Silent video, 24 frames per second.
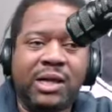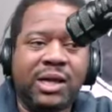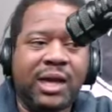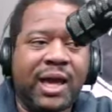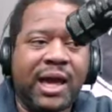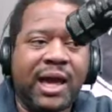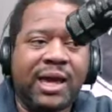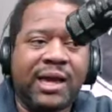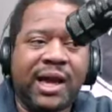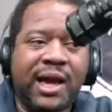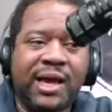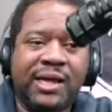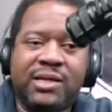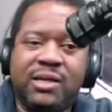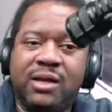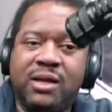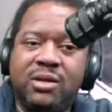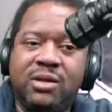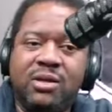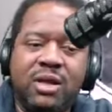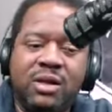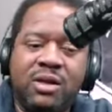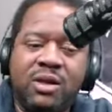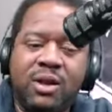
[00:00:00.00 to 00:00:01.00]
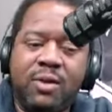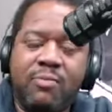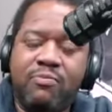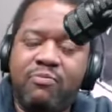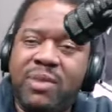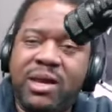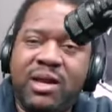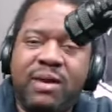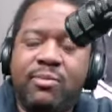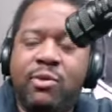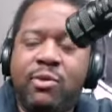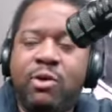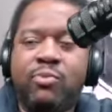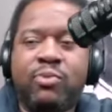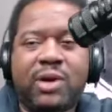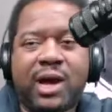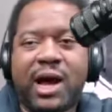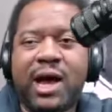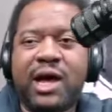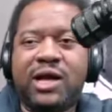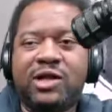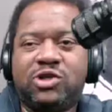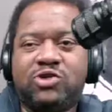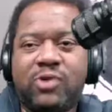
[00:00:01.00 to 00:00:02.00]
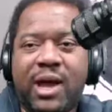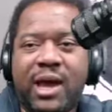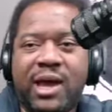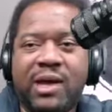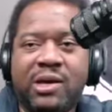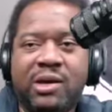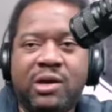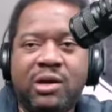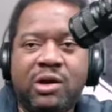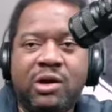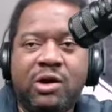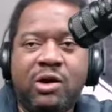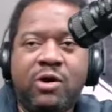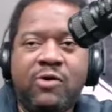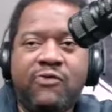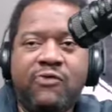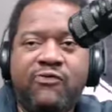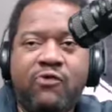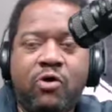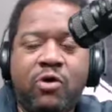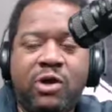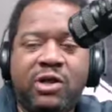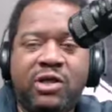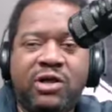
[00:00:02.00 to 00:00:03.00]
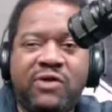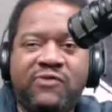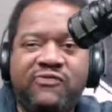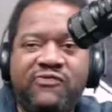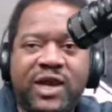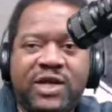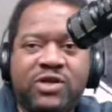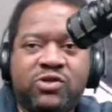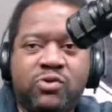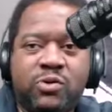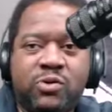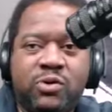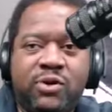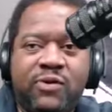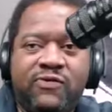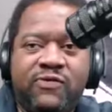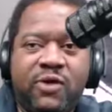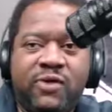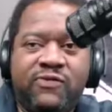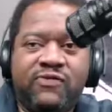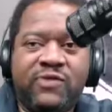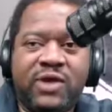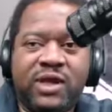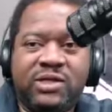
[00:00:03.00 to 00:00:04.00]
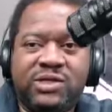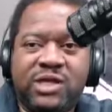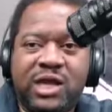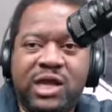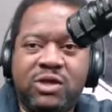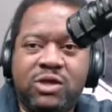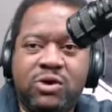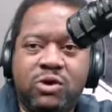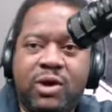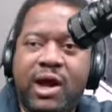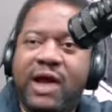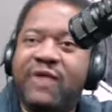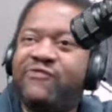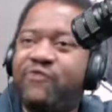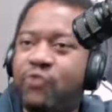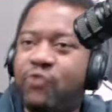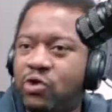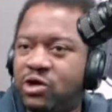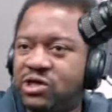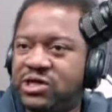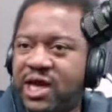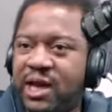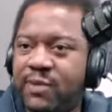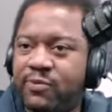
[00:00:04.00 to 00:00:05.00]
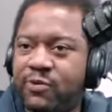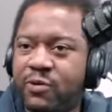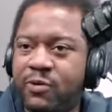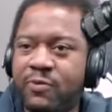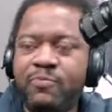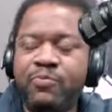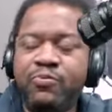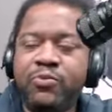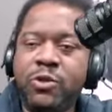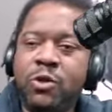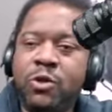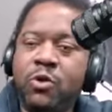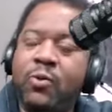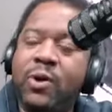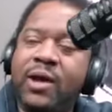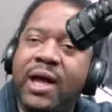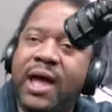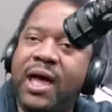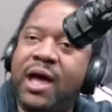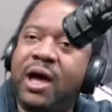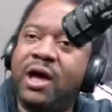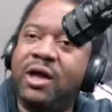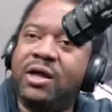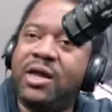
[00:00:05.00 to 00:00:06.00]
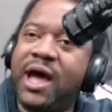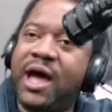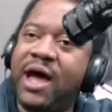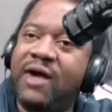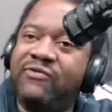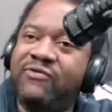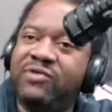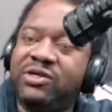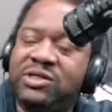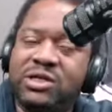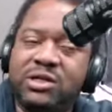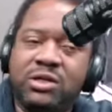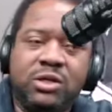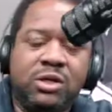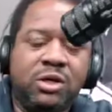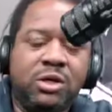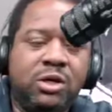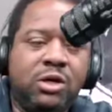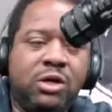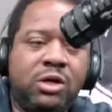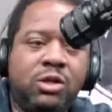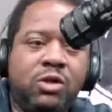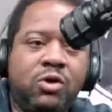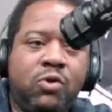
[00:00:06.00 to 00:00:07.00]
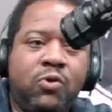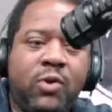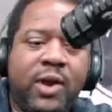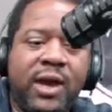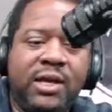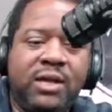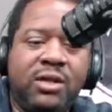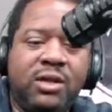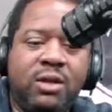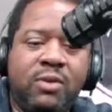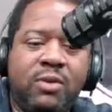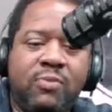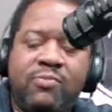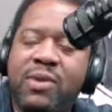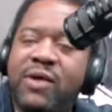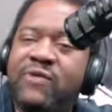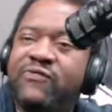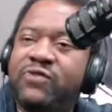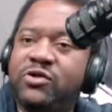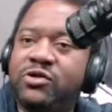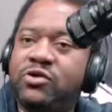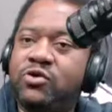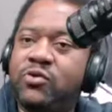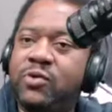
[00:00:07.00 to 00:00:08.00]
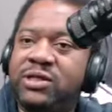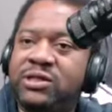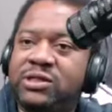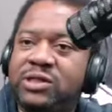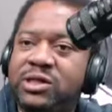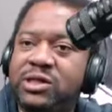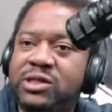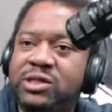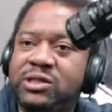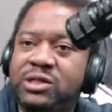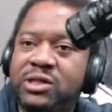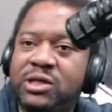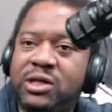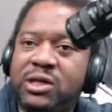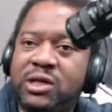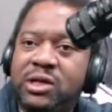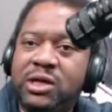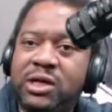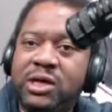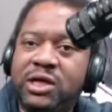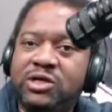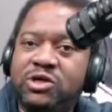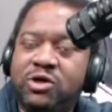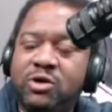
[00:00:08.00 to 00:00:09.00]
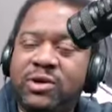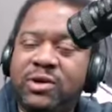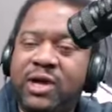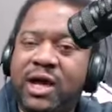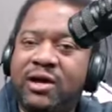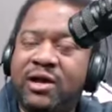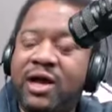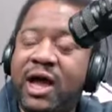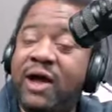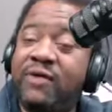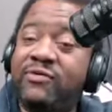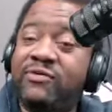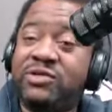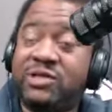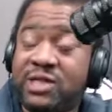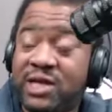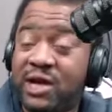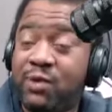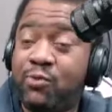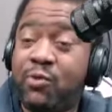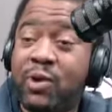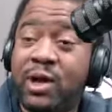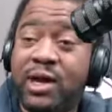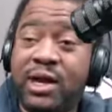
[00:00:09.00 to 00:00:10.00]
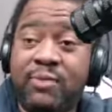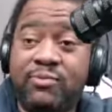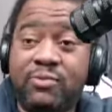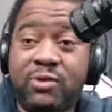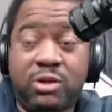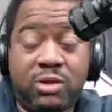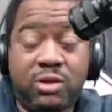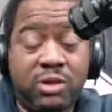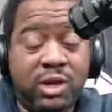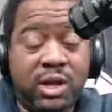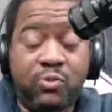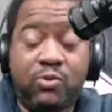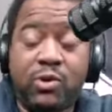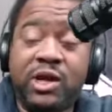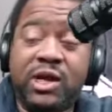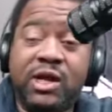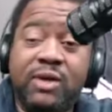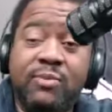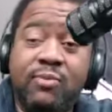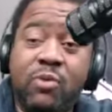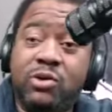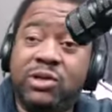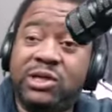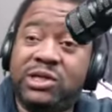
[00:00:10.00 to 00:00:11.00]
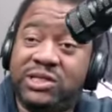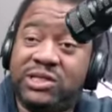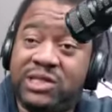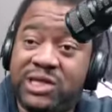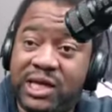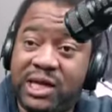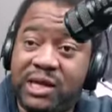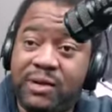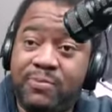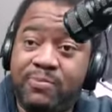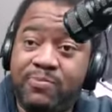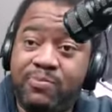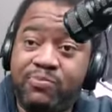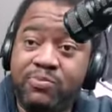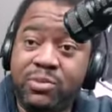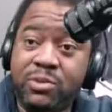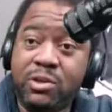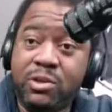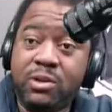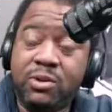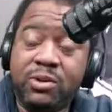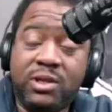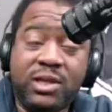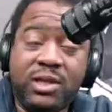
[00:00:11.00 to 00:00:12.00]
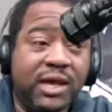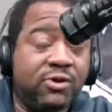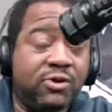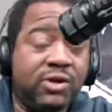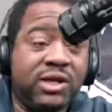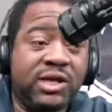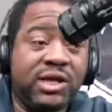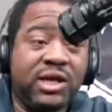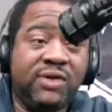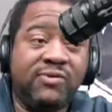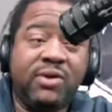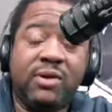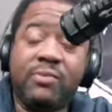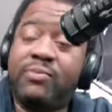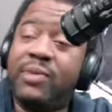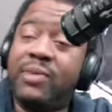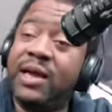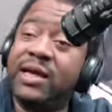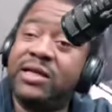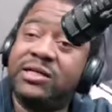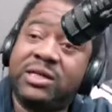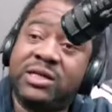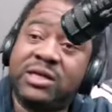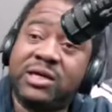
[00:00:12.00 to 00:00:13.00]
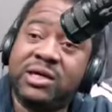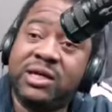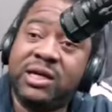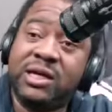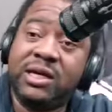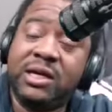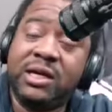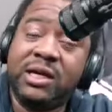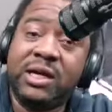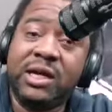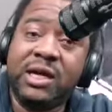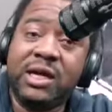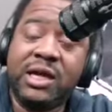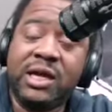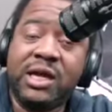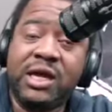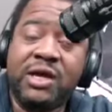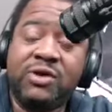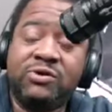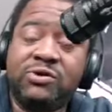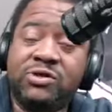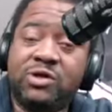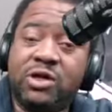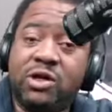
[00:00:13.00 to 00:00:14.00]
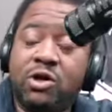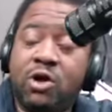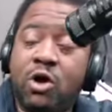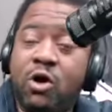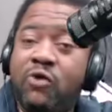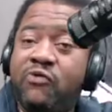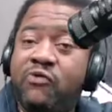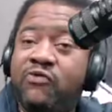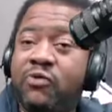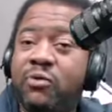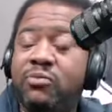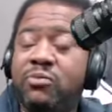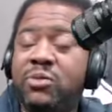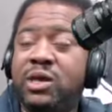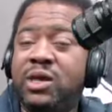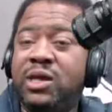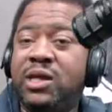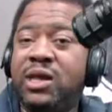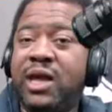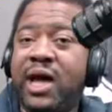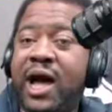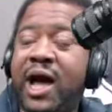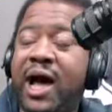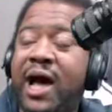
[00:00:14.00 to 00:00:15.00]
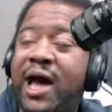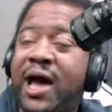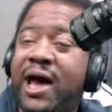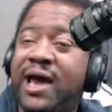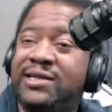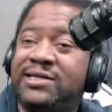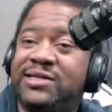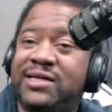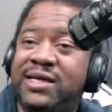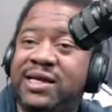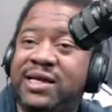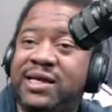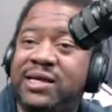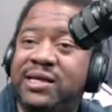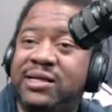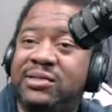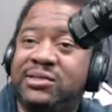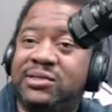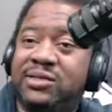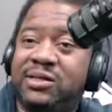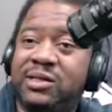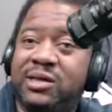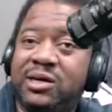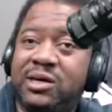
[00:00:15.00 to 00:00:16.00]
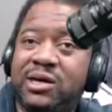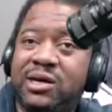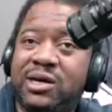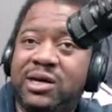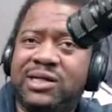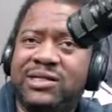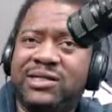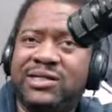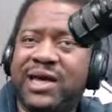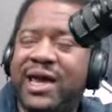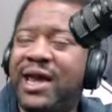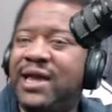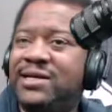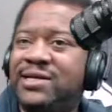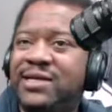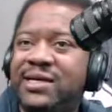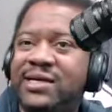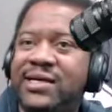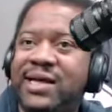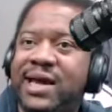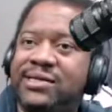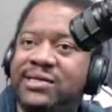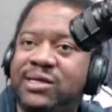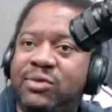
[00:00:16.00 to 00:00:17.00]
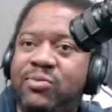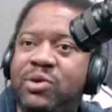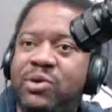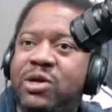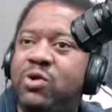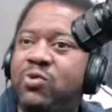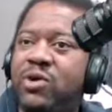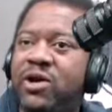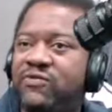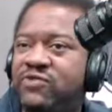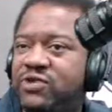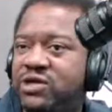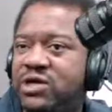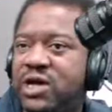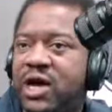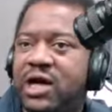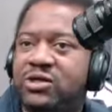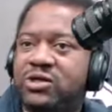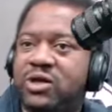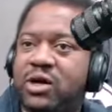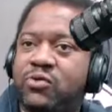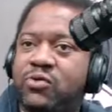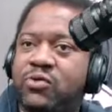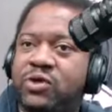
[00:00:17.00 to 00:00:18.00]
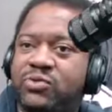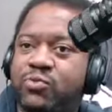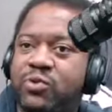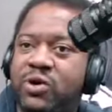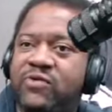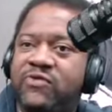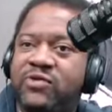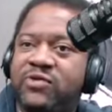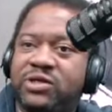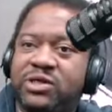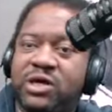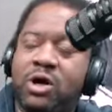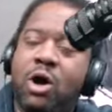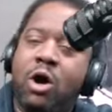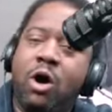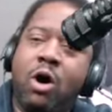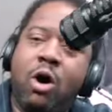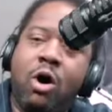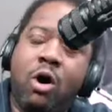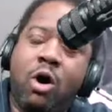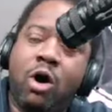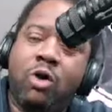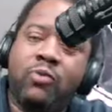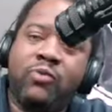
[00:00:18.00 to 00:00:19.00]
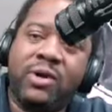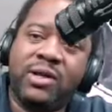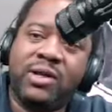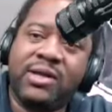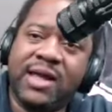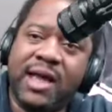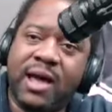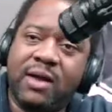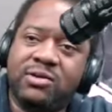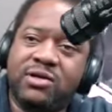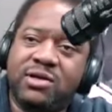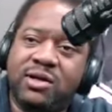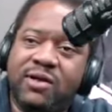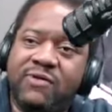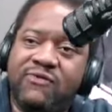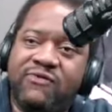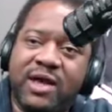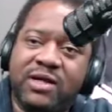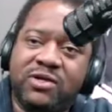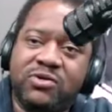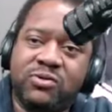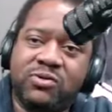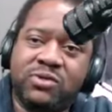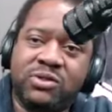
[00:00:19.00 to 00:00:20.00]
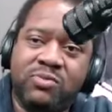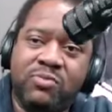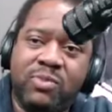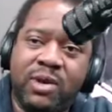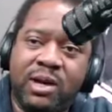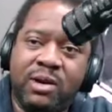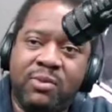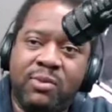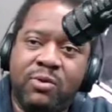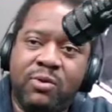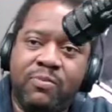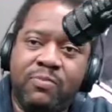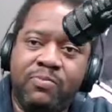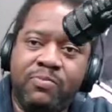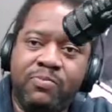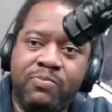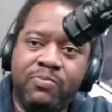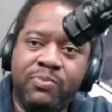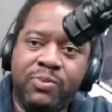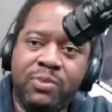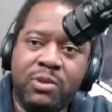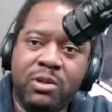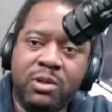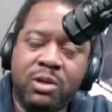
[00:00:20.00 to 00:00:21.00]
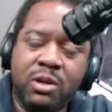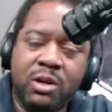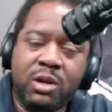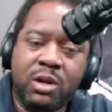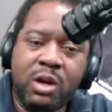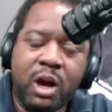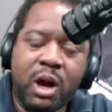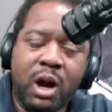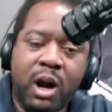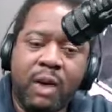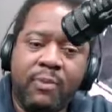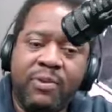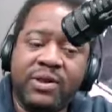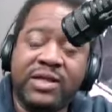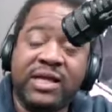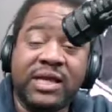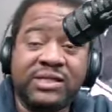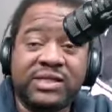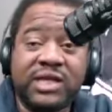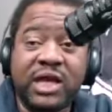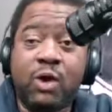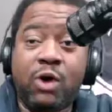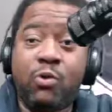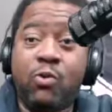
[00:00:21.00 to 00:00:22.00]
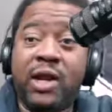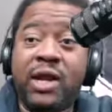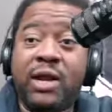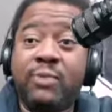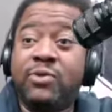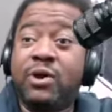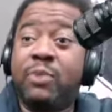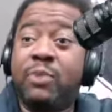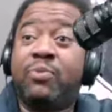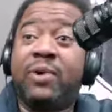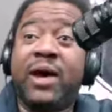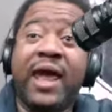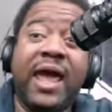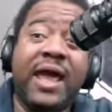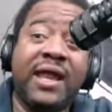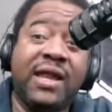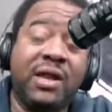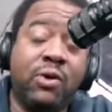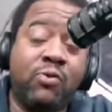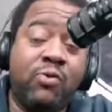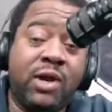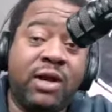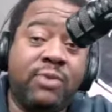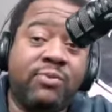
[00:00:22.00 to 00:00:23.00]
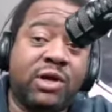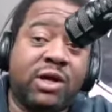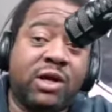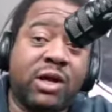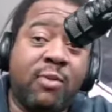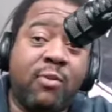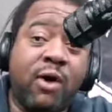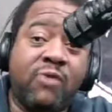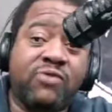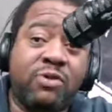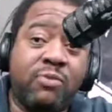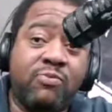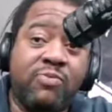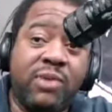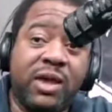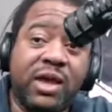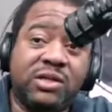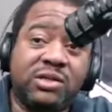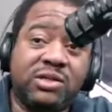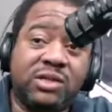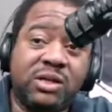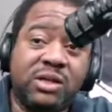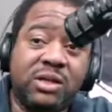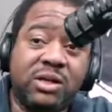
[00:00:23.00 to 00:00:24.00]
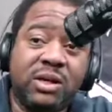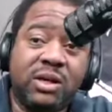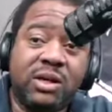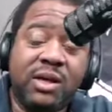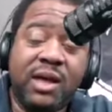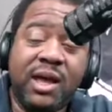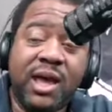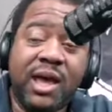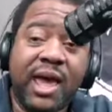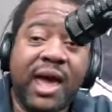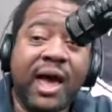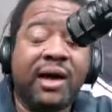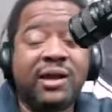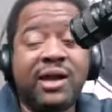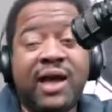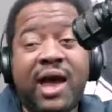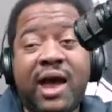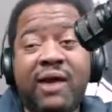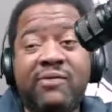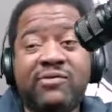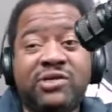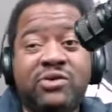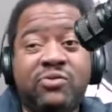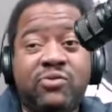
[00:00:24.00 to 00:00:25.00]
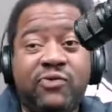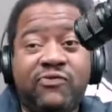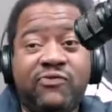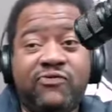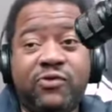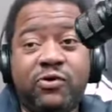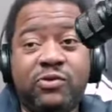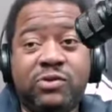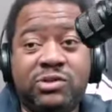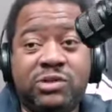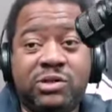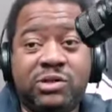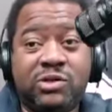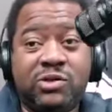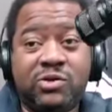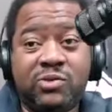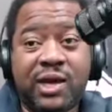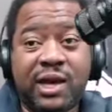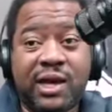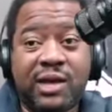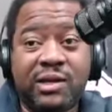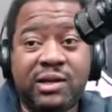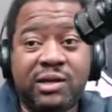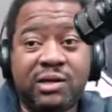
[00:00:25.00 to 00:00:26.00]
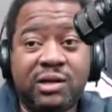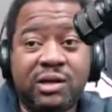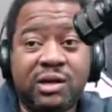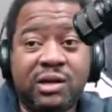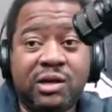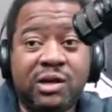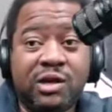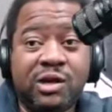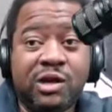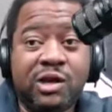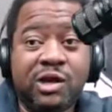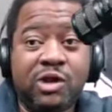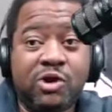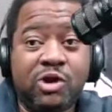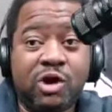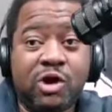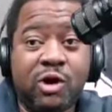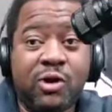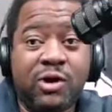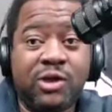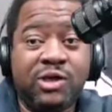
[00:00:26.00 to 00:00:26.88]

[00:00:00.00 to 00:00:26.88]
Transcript: like like the, the minimum contract for the veteran of, of, their tenure. Like for example, the way Allen Iverson, the way the Memphis Grizzlies, they told Allen Iverson they wanted him they wanted him on the team. They're going to give him basically he was going to go from in the high teens, let's say 18, 19 million, whatever his contract was previously, all the way down to the veterans minimum. Uh, but they still want him to play, and they want him to come off the bench. Allen Iverson refused to do that. You know,